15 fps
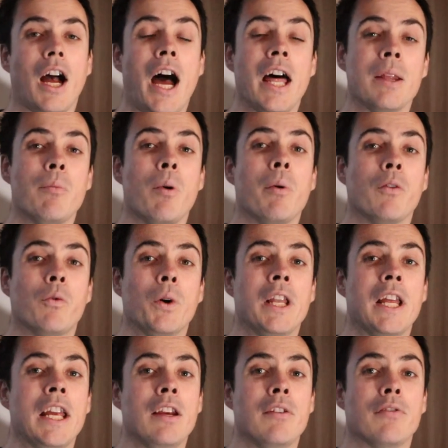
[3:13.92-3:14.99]
At the moment, if we
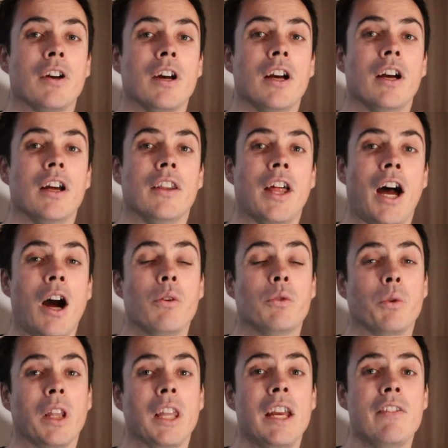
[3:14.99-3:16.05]
leave the
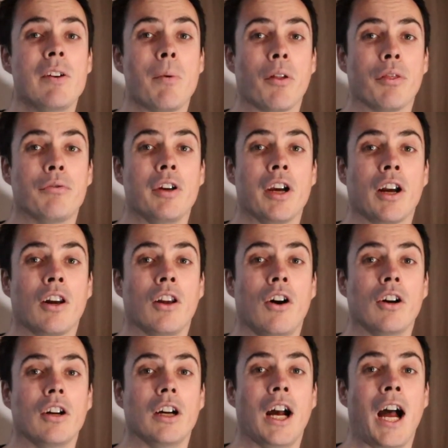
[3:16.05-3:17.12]
house, we're leaving about 3
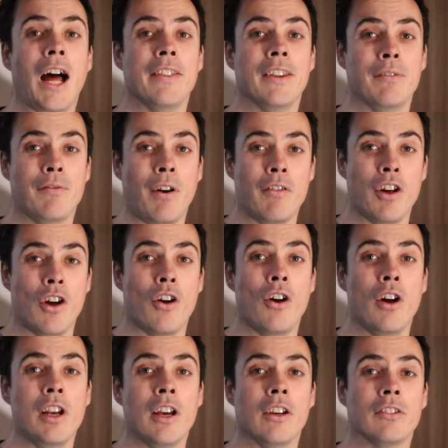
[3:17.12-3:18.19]
o'clock at the very
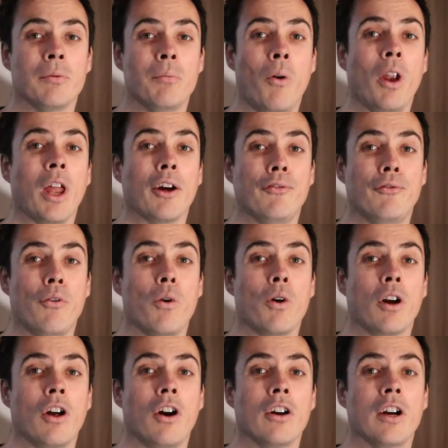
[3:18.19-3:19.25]
earliest, more like 4
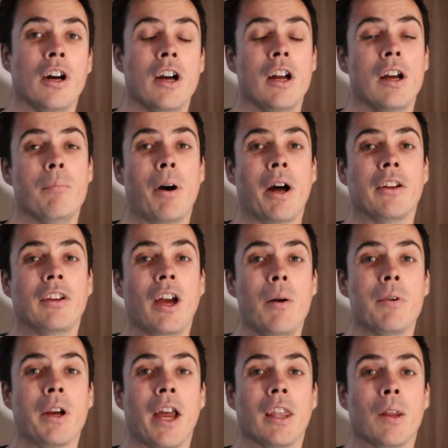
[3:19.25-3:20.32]
o'clock. By the time
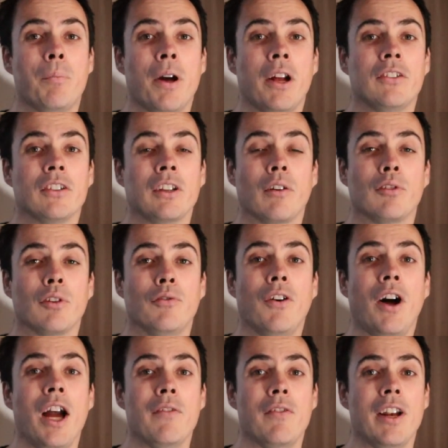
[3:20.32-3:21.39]
we get the pitch, it's after
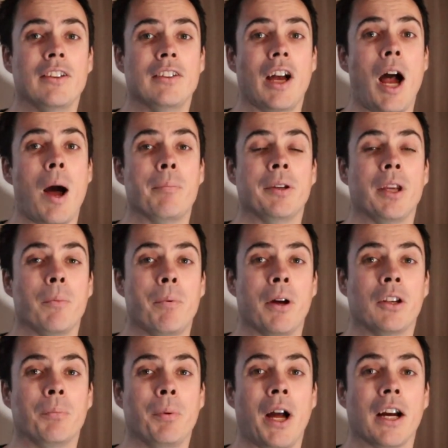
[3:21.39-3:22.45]
5 and it's absolutely
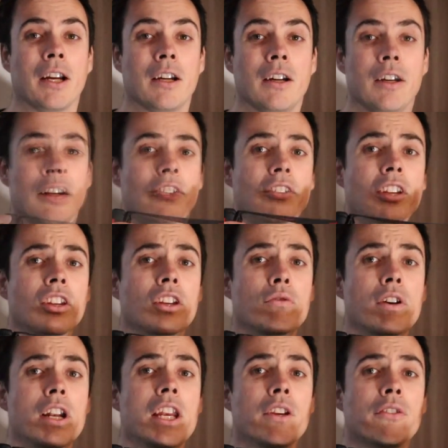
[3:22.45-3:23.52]
pitch black. So this is
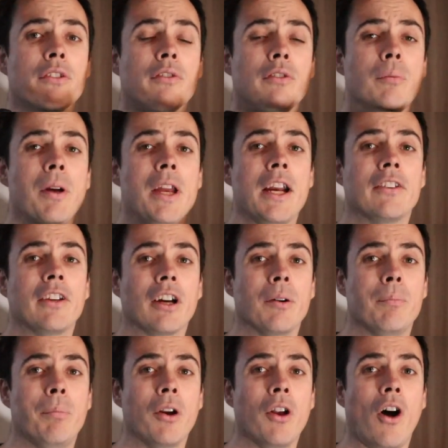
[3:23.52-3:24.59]
really useful for me because I
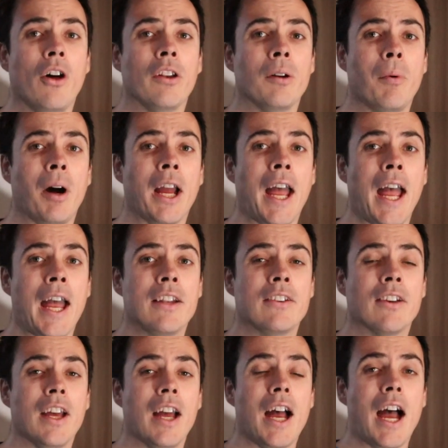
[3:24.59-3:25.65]
can put it onto my
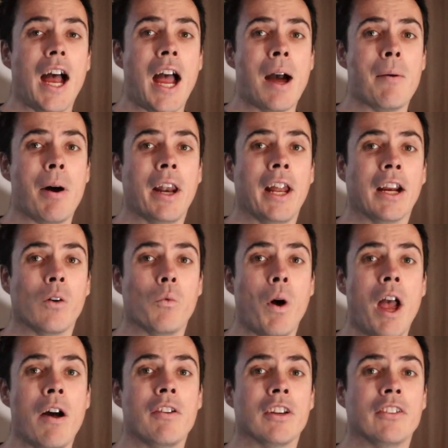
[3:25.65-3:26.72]
head and I can
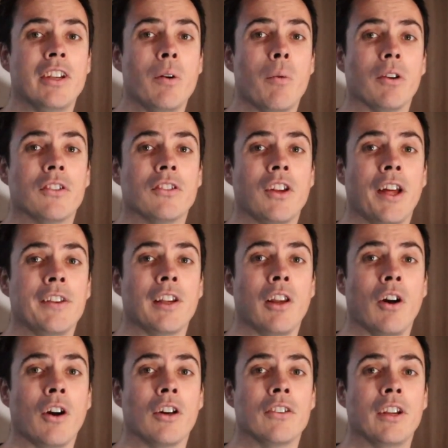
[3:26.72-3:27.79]
wear it to see what's inside the
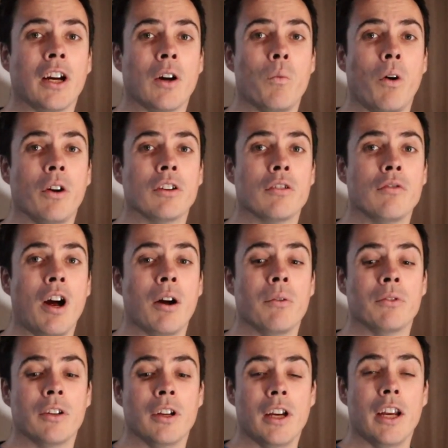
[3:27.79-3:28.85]
lockers, and I can wander
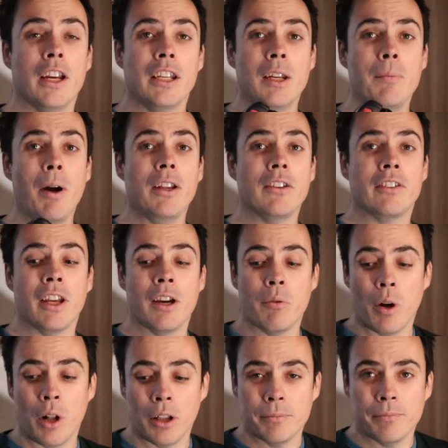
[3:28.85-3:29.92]
around. You might say,
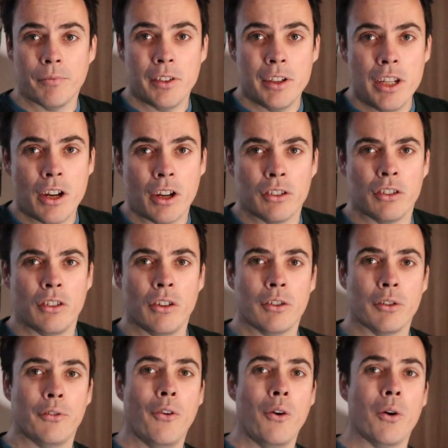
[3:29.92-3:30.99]
well, you could just use
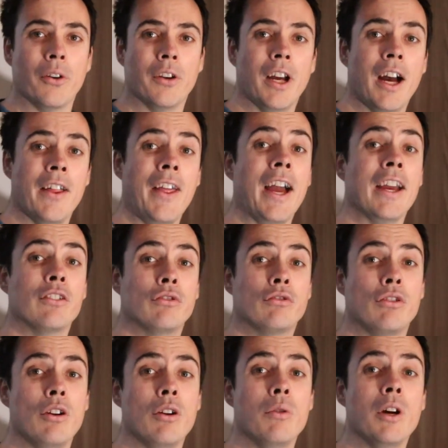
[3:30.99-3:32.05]
your phone, and that is
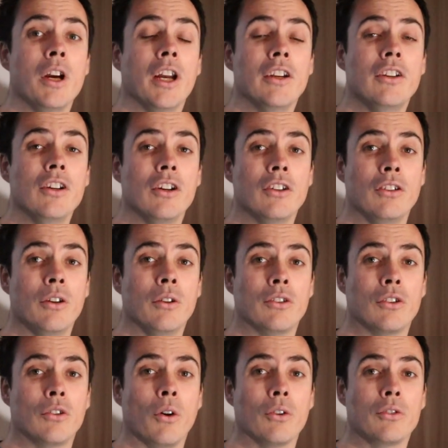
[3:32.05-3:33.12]
true. You could use
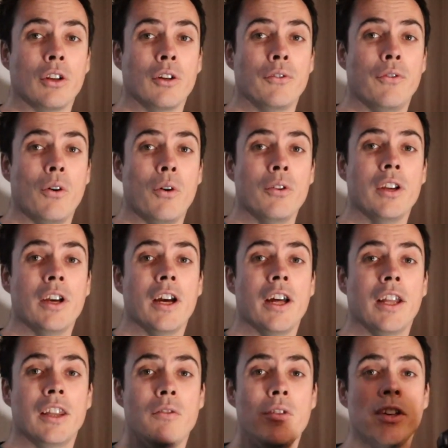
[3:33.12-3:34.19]
the torch on your phone.
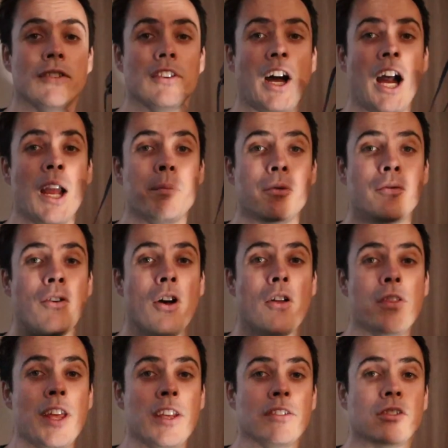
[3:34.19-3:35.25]
The reason that I prefer
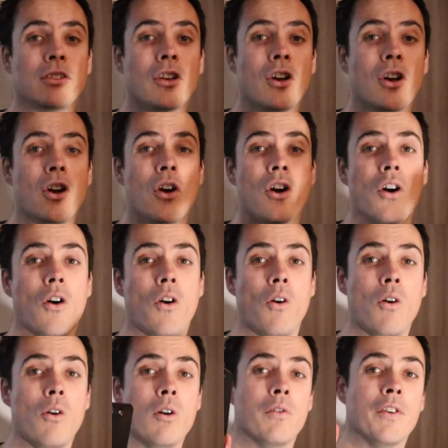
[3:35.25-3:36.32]
this
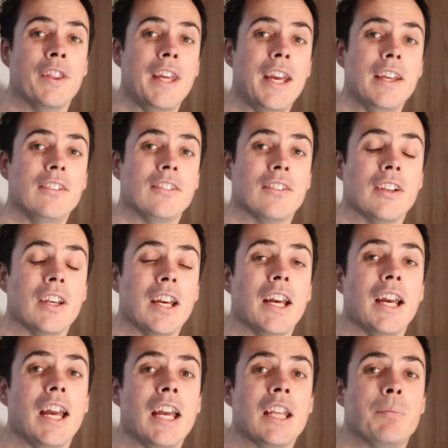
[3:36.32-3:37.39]
over this
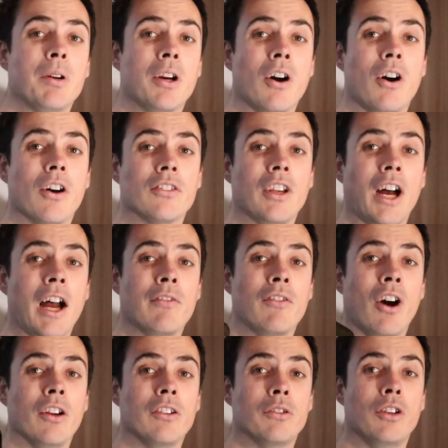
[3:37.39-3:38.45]
is because I've
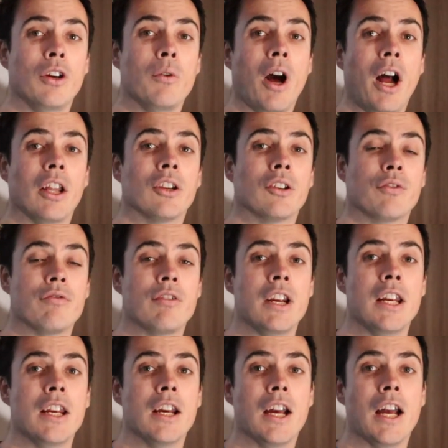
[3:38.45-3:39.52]
got two hands
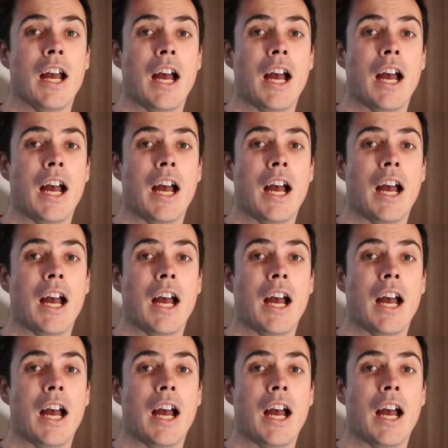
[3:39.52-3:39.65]
free,